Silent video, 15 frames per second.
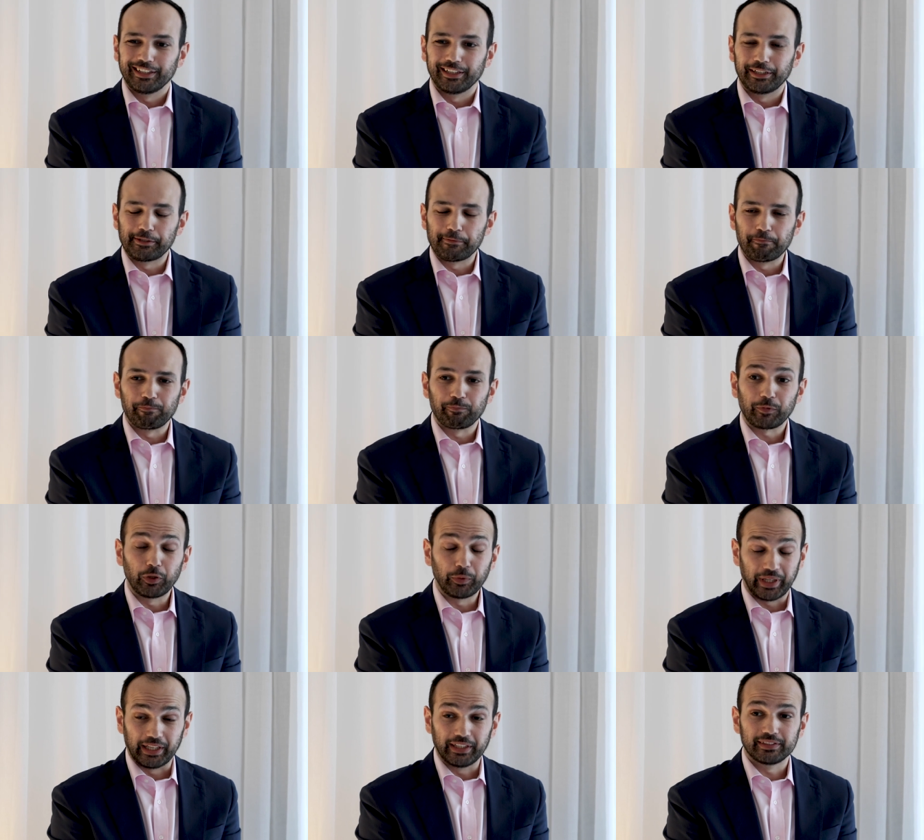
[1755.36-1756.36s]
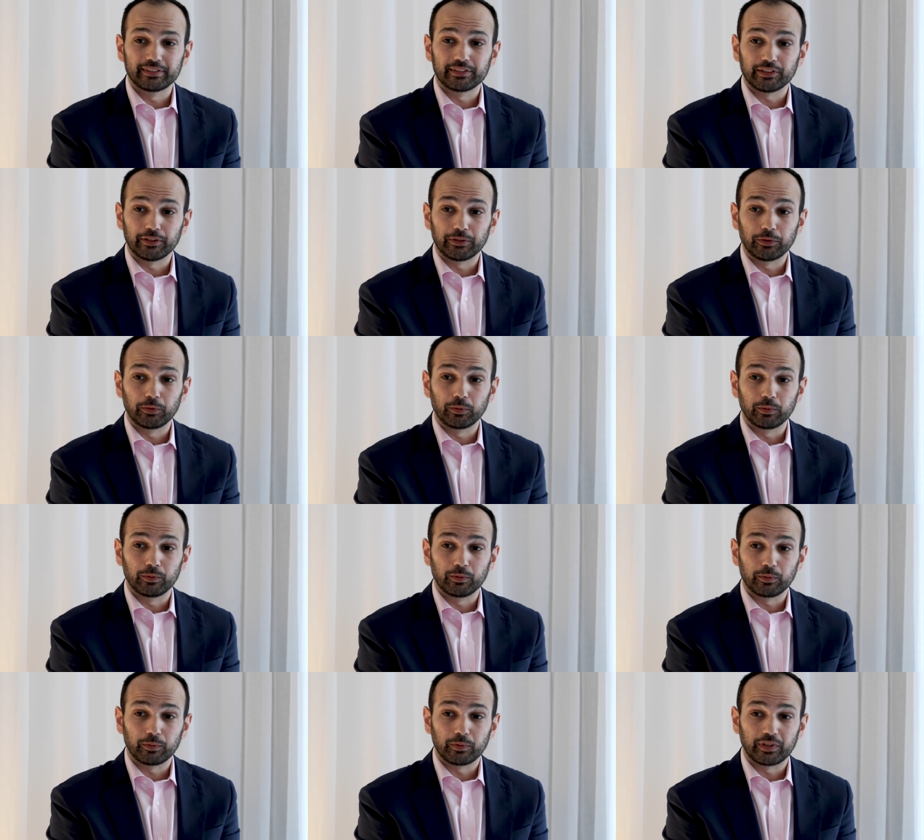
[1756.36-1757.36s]
Um, okay,
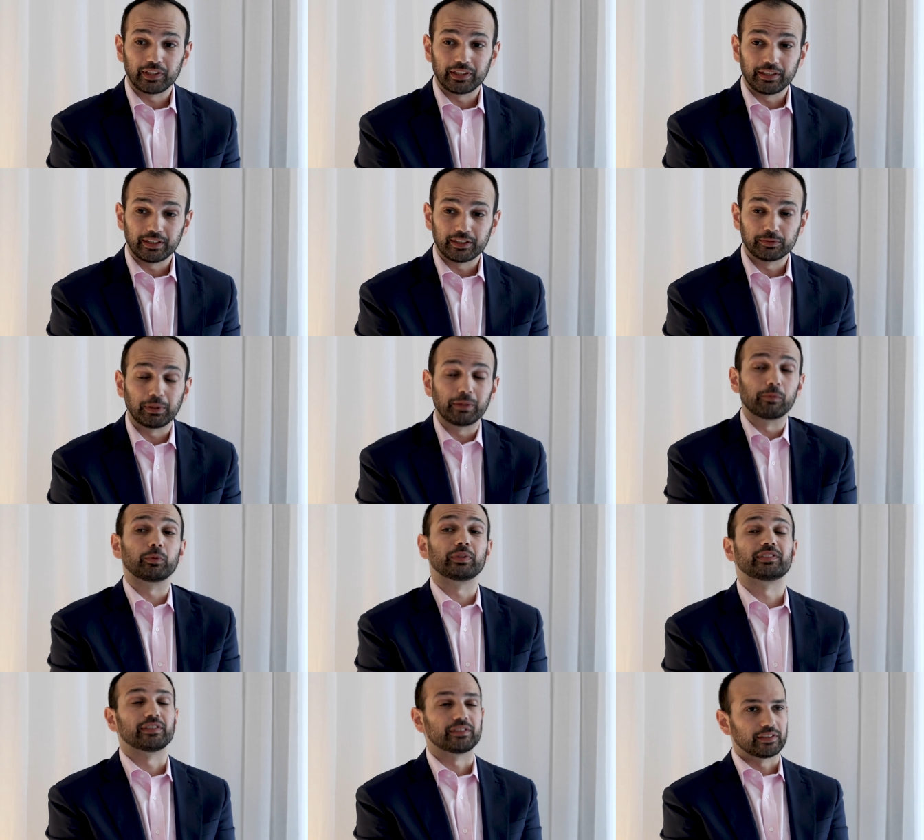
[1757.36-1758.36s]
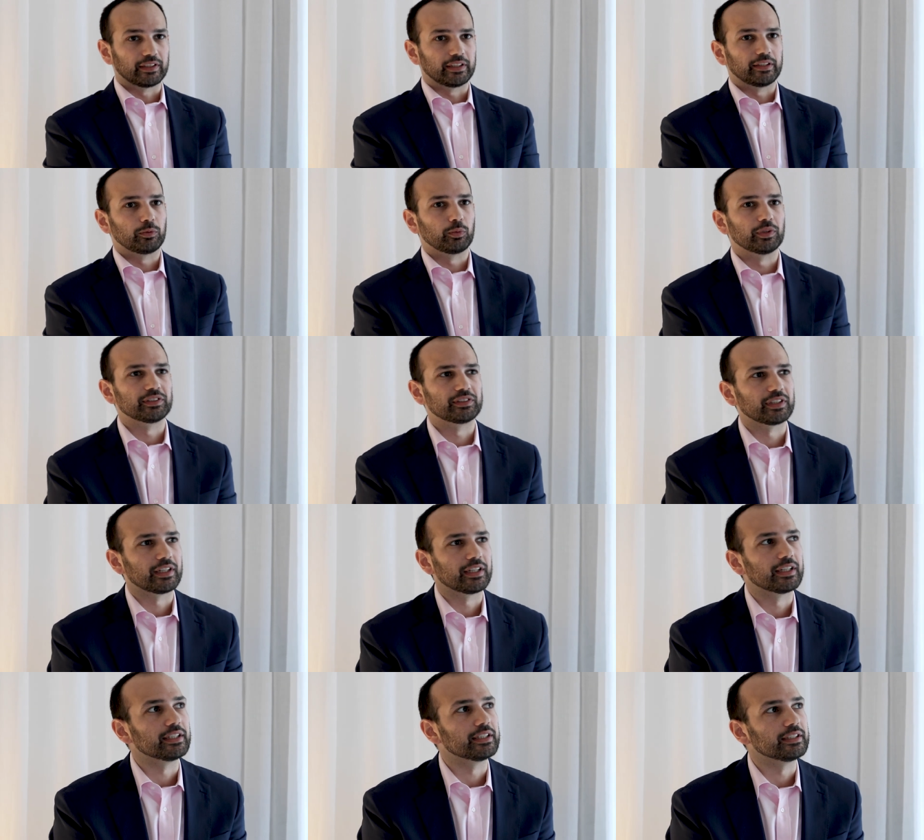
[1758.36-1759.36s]
so the experiment with Sicily was
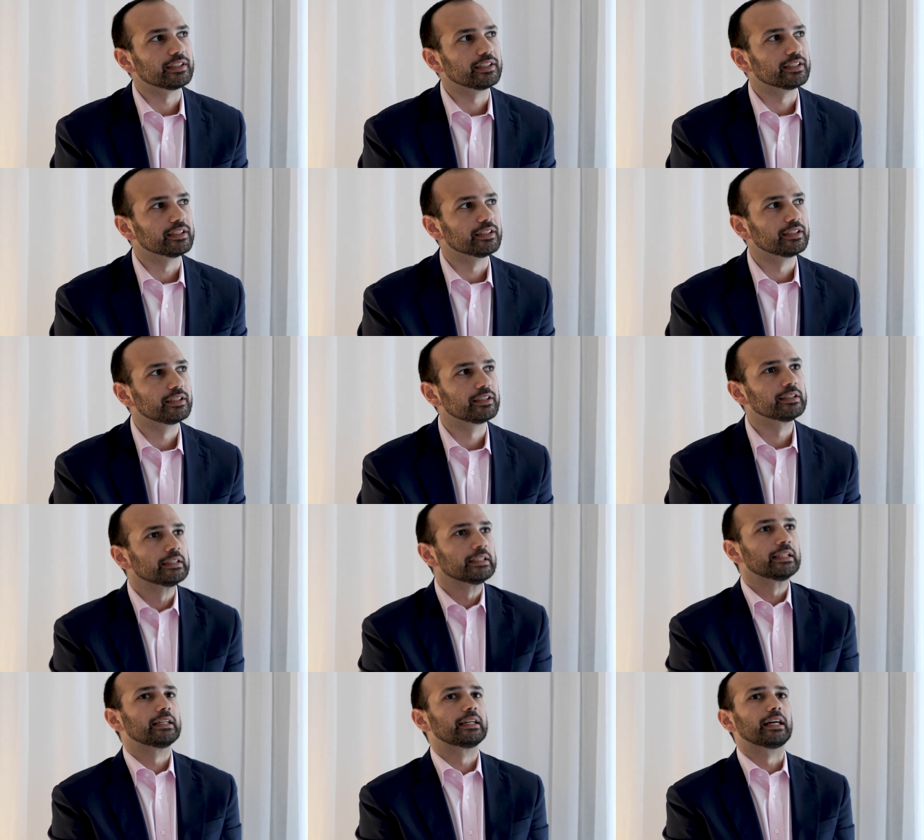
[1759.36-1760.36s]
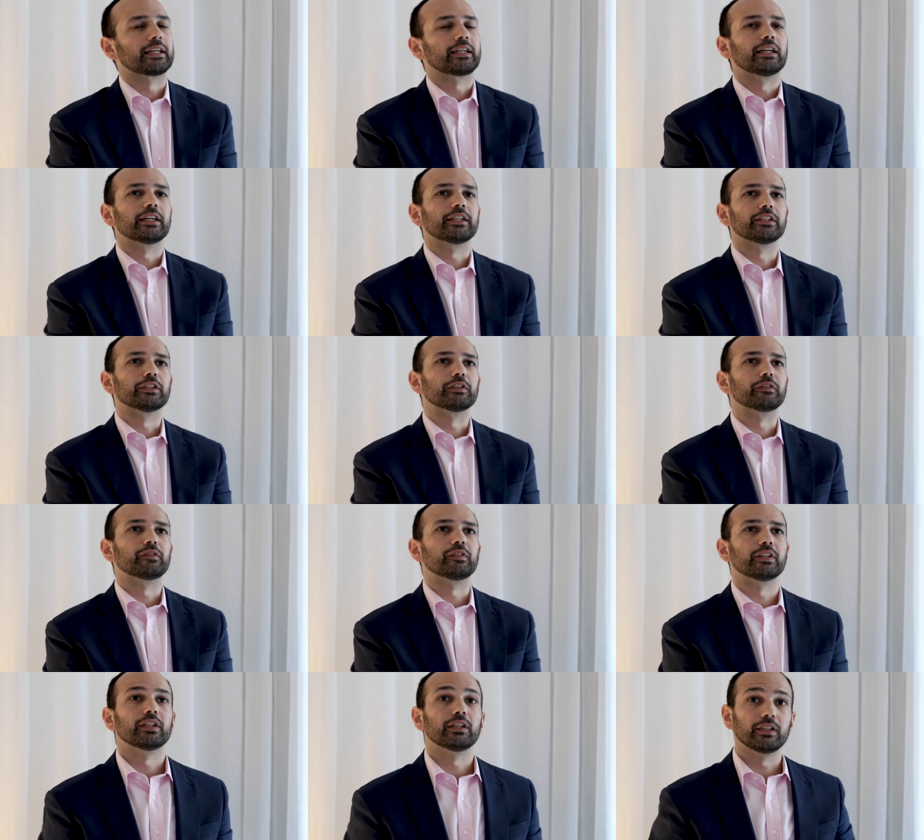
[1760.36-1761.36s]
a a kind
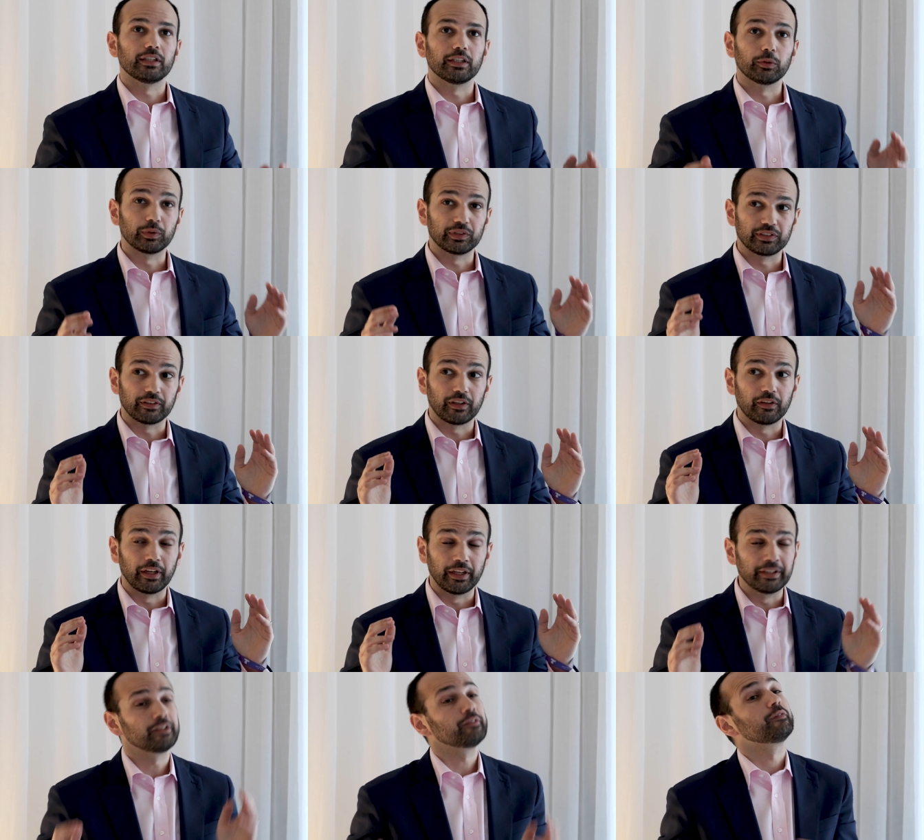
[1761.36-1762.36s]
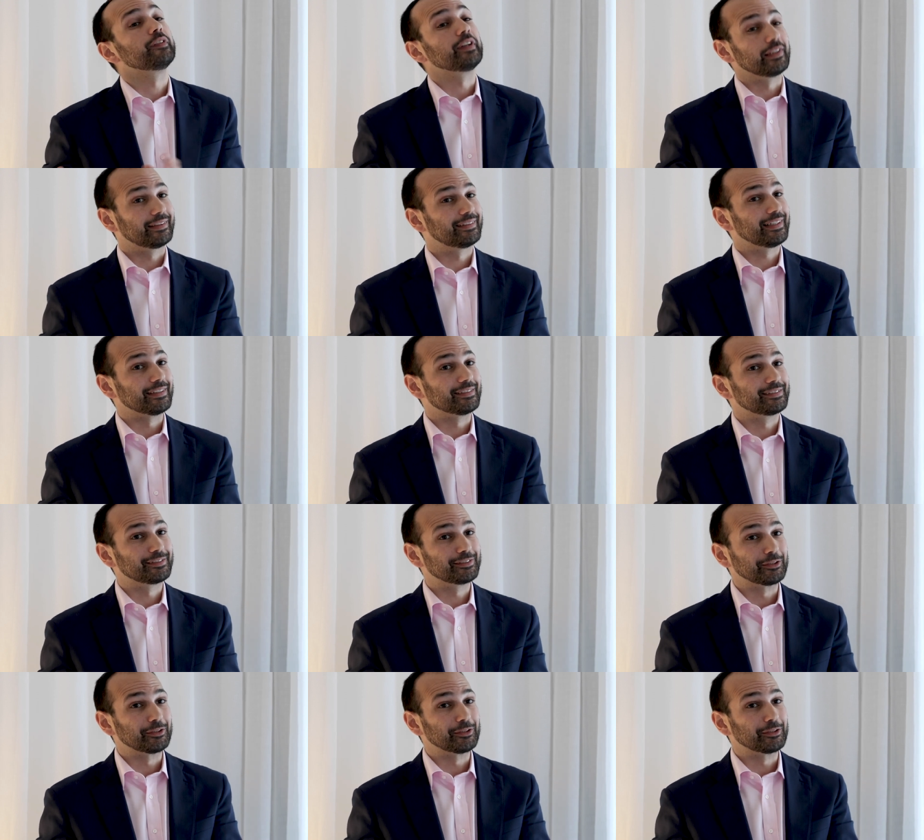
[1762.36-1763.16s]
of uh, it was a, an infield test.